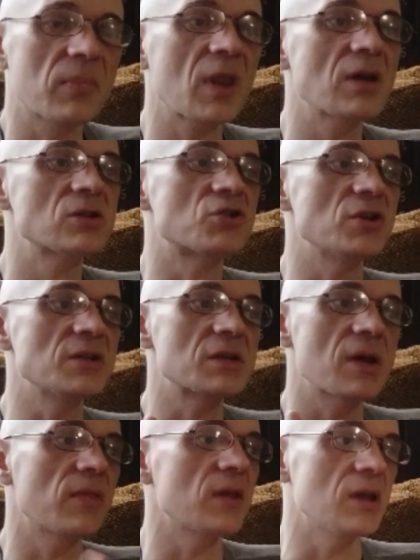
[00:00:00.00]
she's
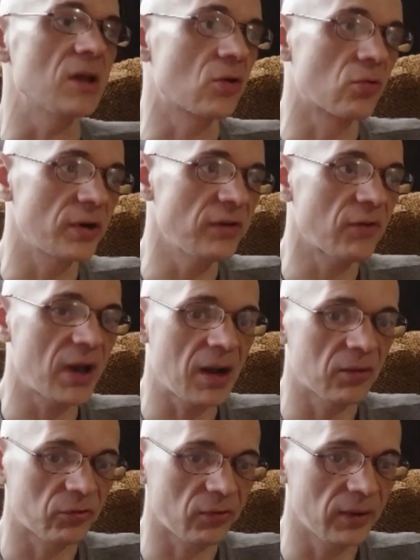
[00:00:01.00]
in the grief
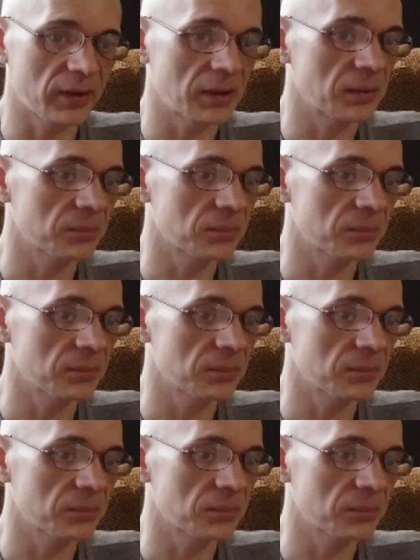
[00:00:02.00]
counseling,